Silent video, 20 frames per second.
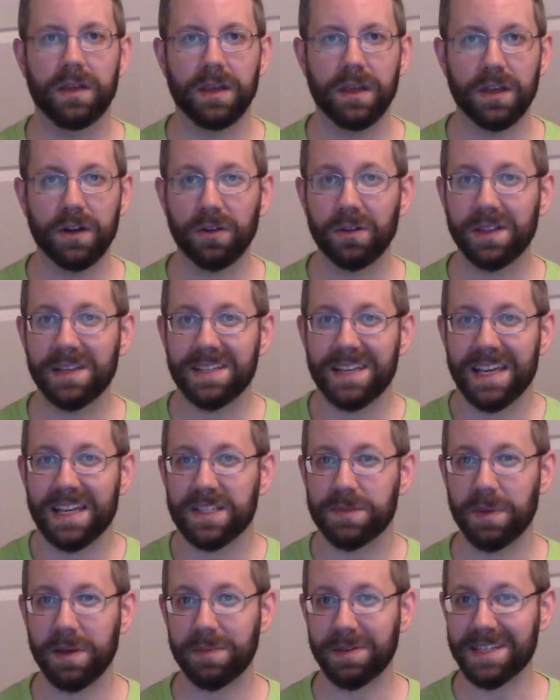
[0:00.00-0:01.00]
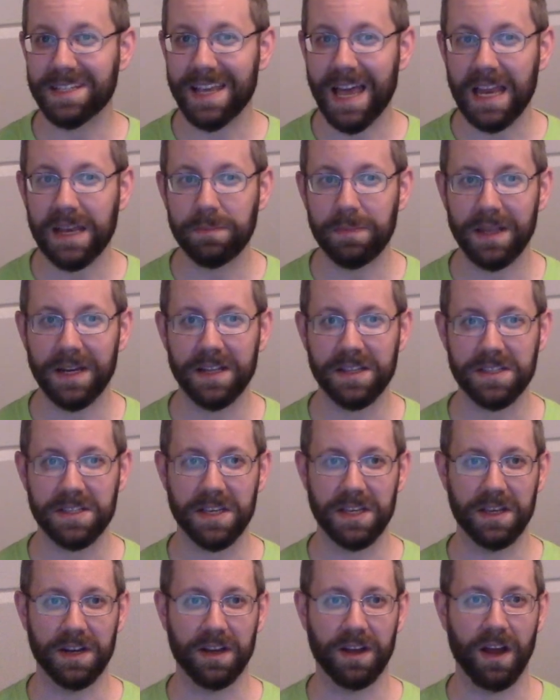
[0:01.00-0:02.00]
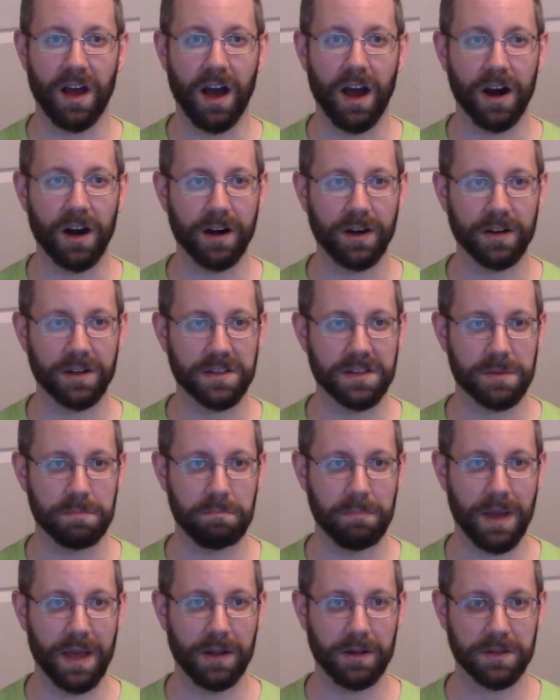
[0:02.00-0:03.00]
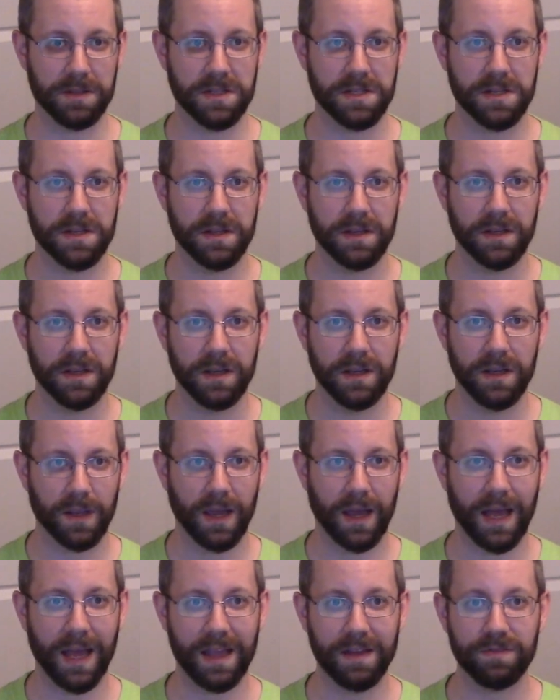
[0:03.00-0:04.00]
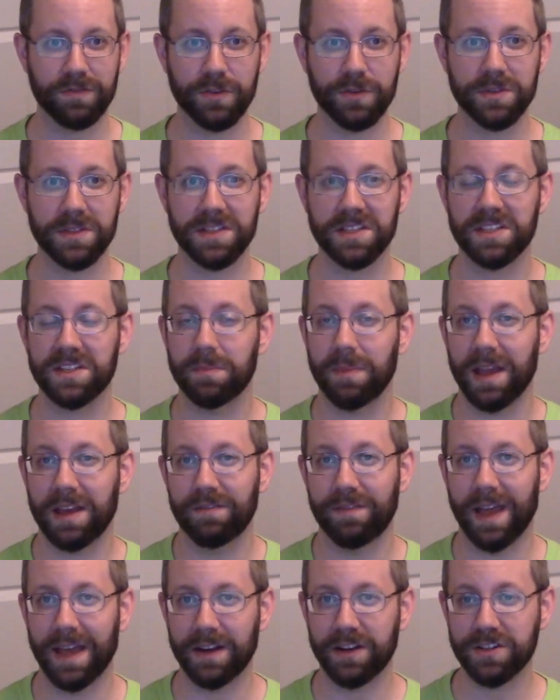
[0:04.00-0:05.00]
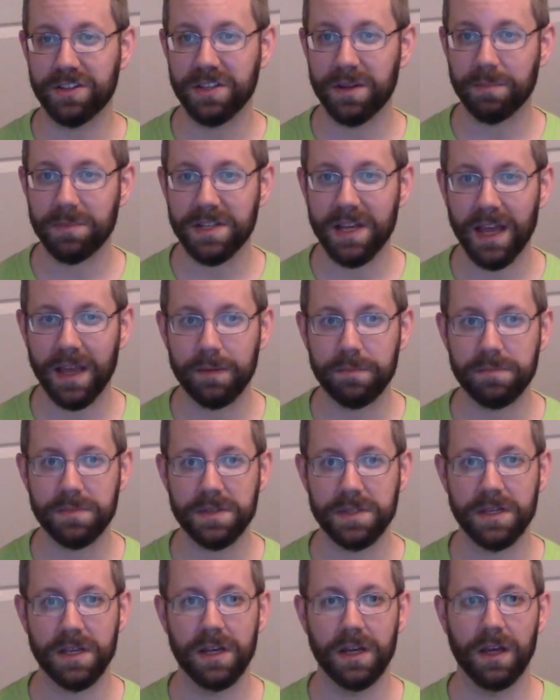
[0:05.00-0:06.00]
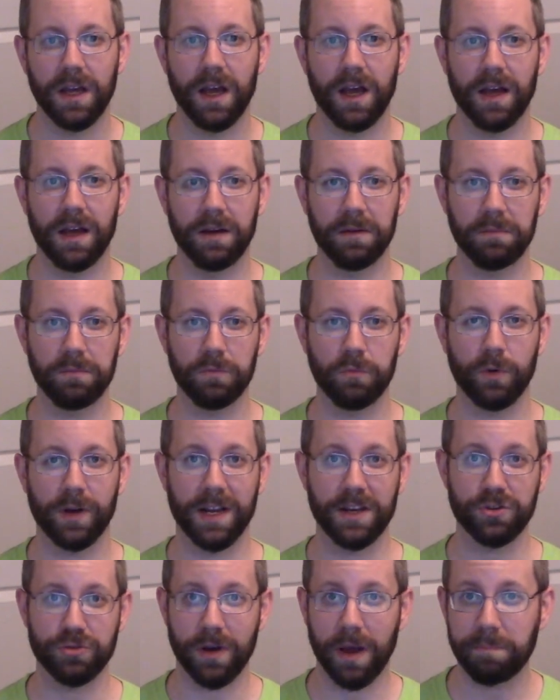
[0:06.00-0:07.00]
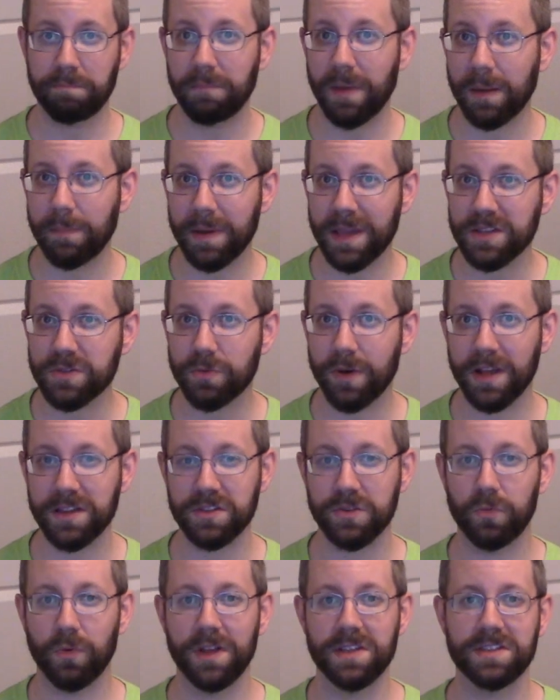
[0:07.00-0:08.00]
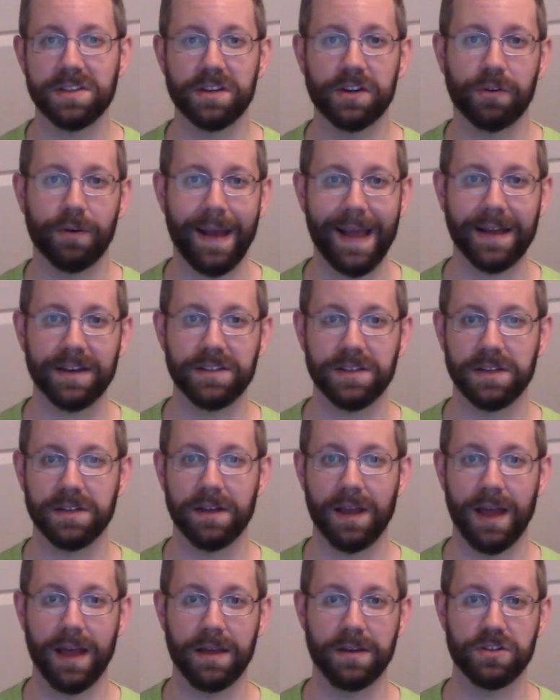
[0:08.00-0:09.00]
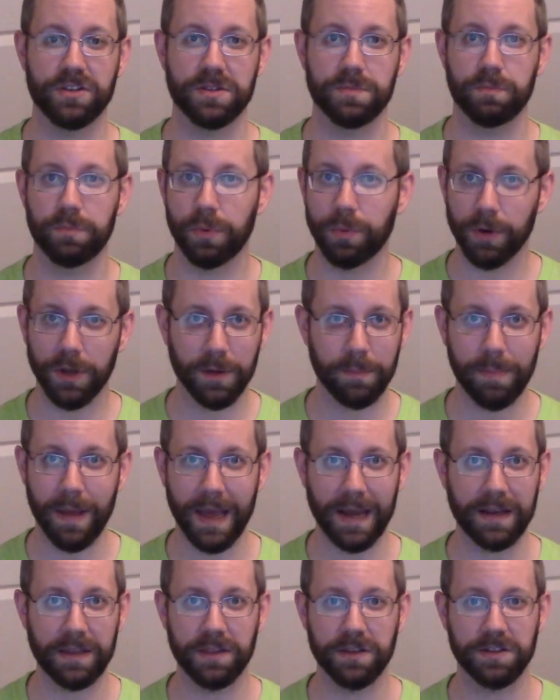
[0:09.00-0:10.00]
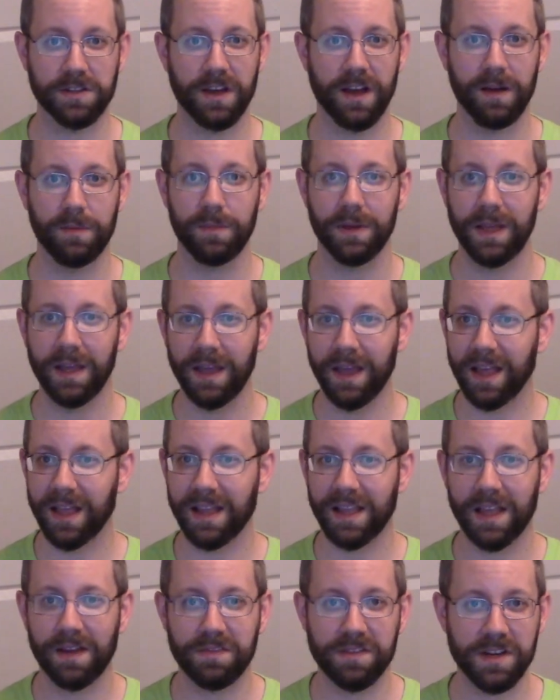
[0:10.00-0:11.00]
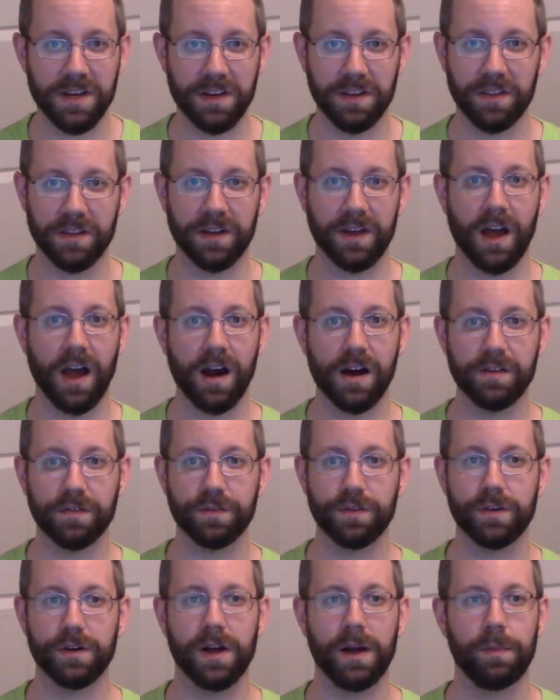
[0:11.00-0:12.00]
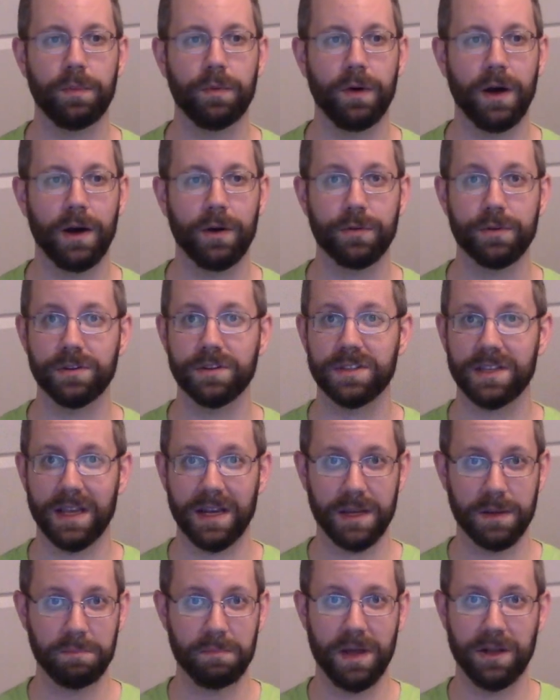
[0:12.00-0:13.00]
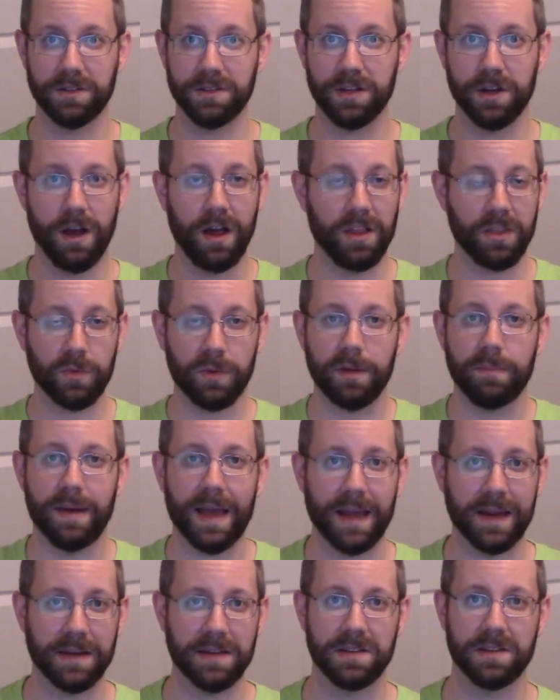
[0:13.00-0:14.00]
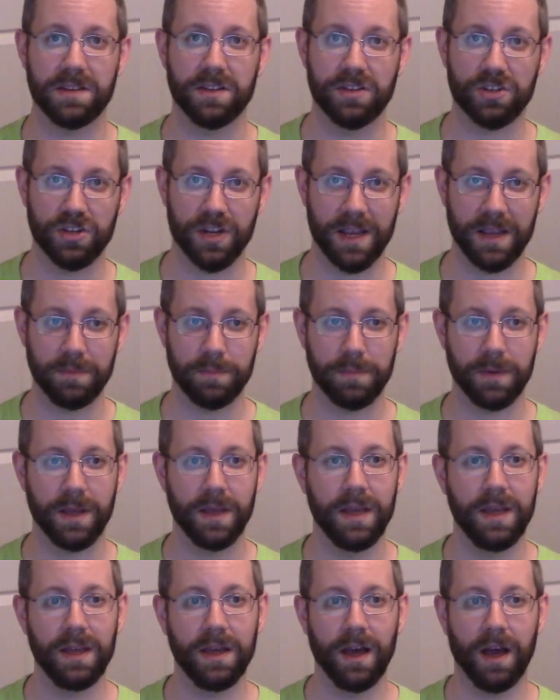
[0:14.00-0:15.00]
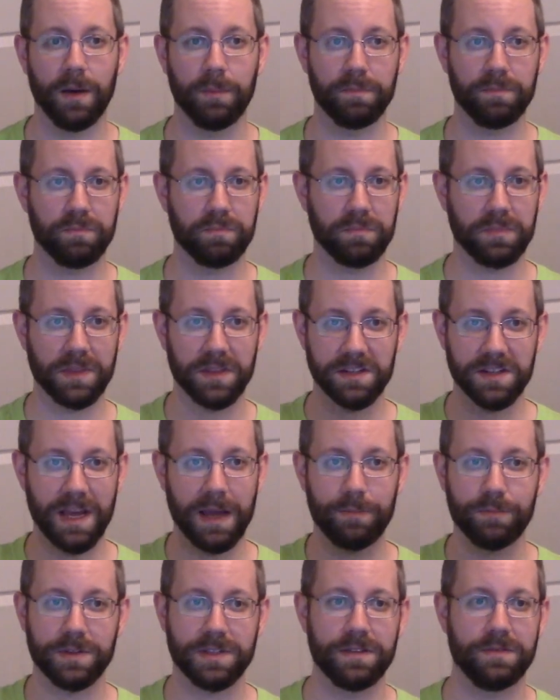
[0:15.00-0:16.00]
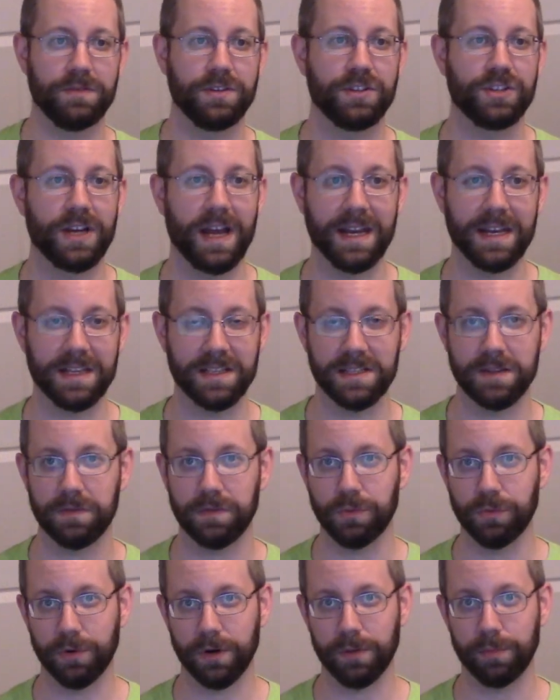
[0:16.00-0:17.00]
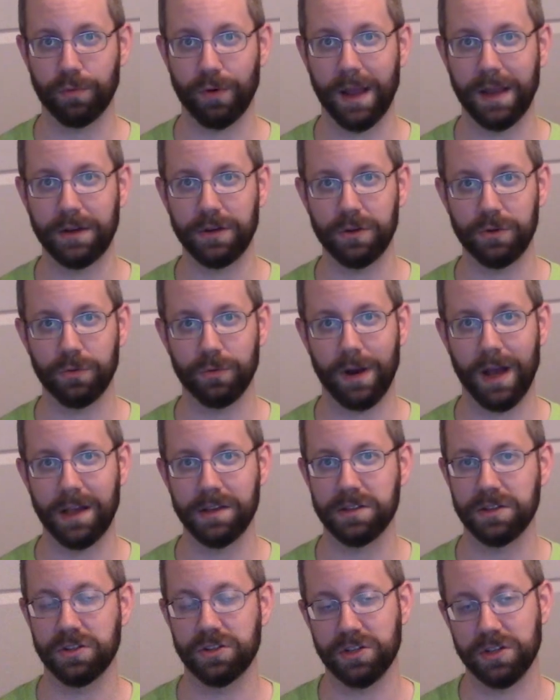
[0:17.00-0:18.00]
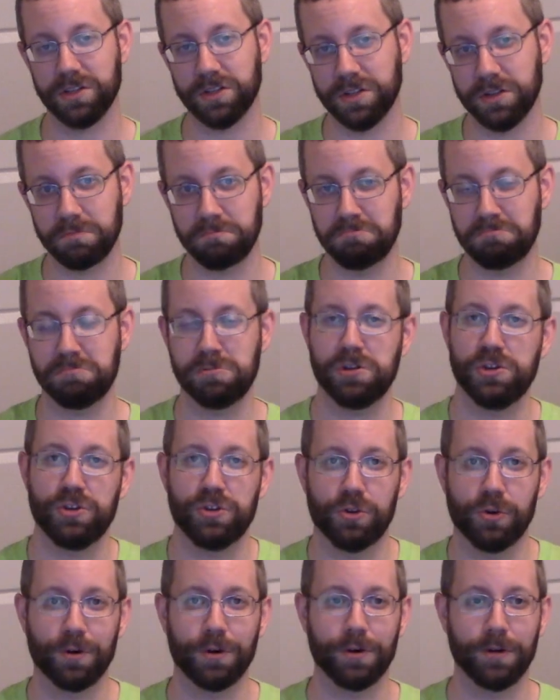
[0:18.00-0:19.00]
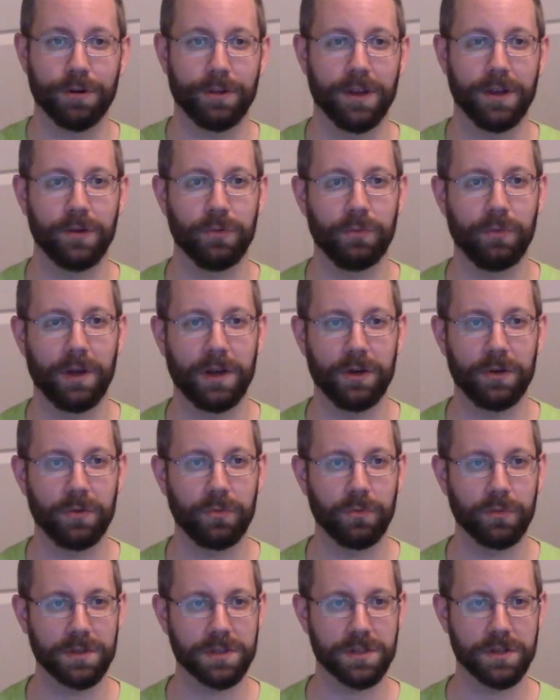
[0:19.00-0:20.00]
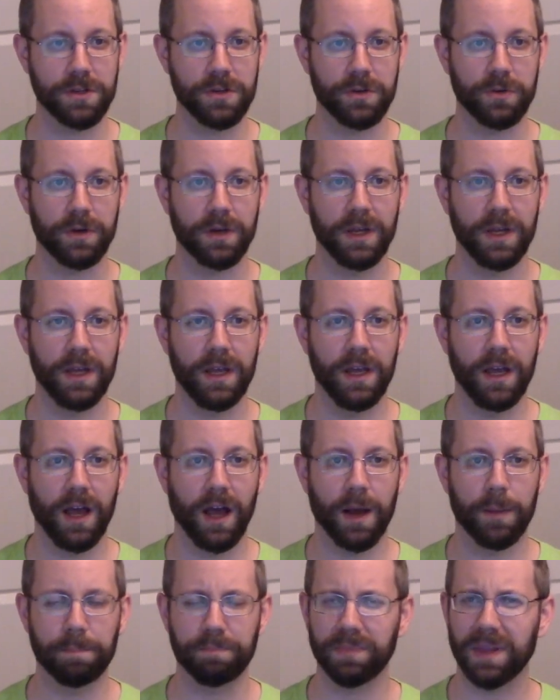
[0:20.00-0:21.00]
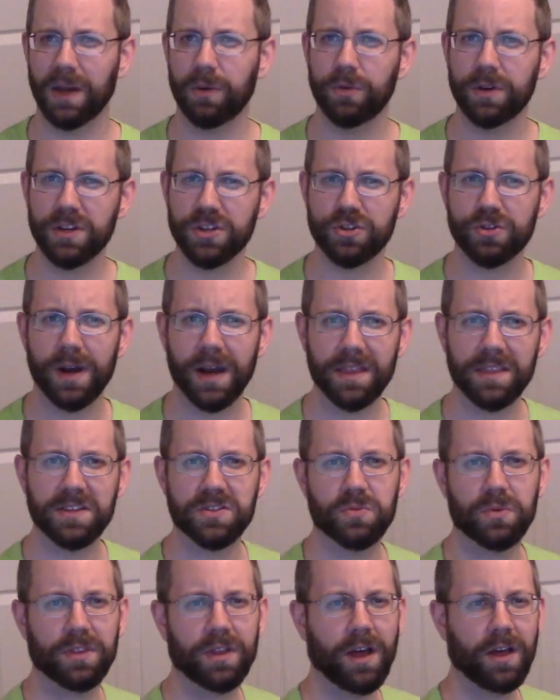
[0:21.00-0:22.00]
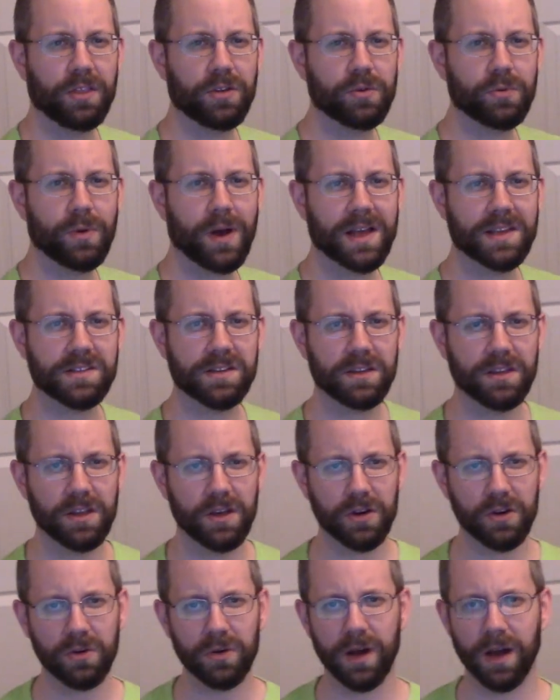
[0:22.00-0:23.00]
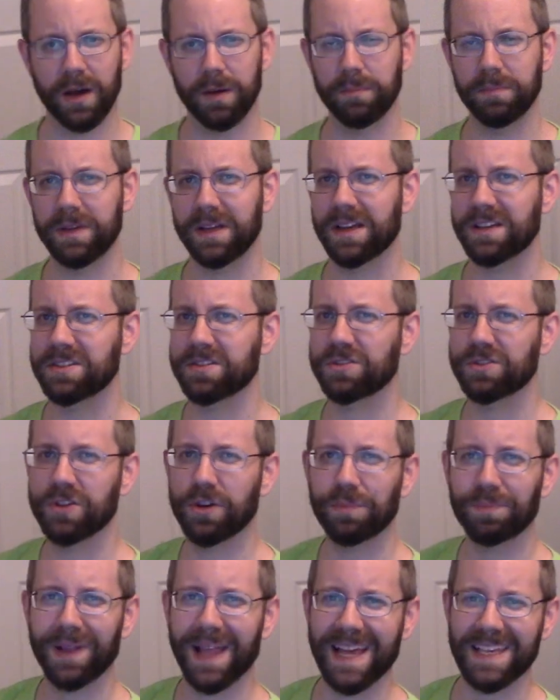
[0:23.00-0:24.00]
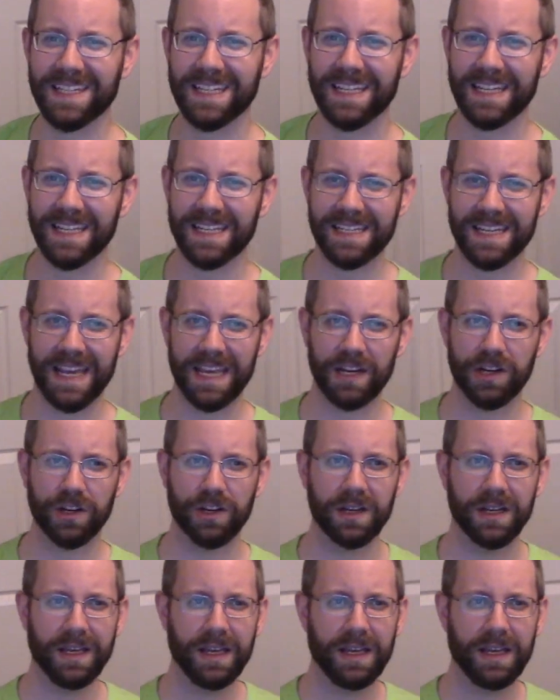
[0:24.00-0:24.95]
It only takes maybe 10 minutes in a car to melt. I've used this to my advantage sometimes. When I dropped my bass rosin once and cracked it, I just put it back in the tub, left it in the car for a couple hours, and it melted all the way back into the shape. The top was even shiny as if it were a brand new rosin, just shorter than when it was new. I wouldn't try this with other rosin though, because there's no plastic container.